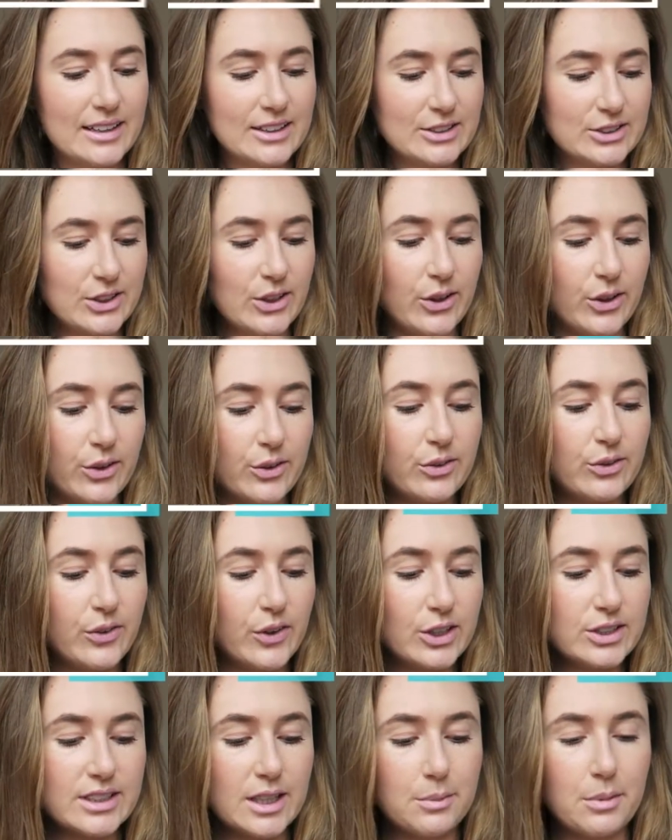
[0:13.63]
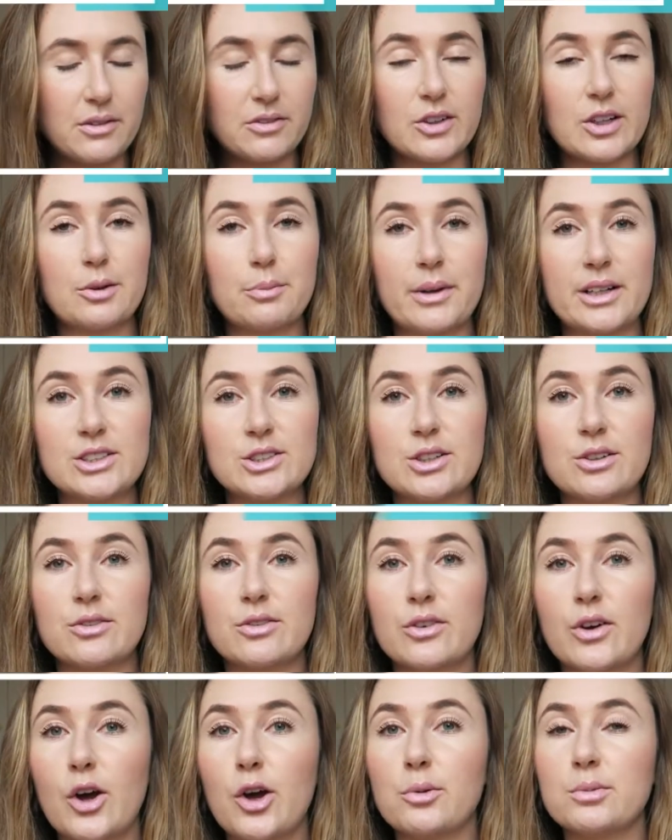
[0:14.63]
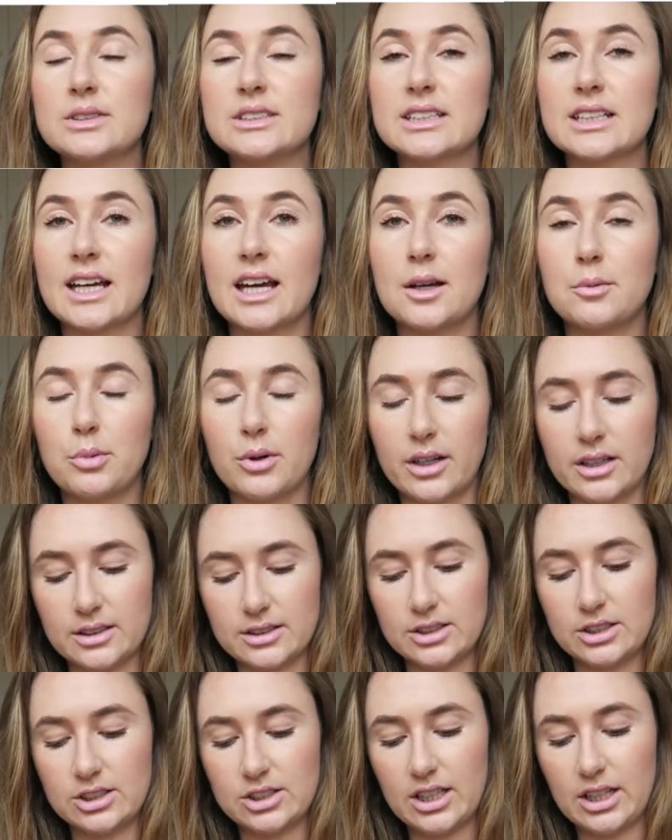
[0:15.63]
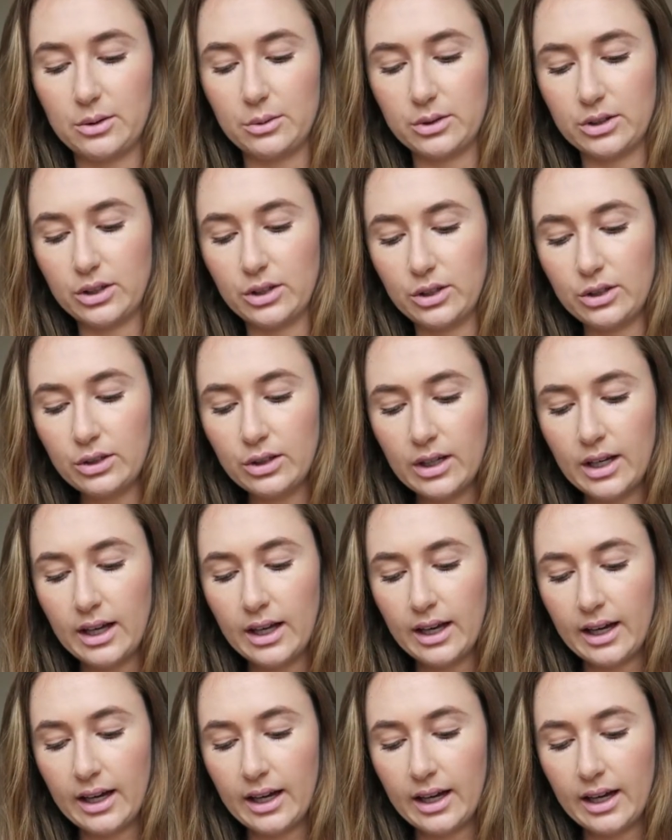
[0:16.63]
So first up, I've got a bunch of Urban Decay products to share with you.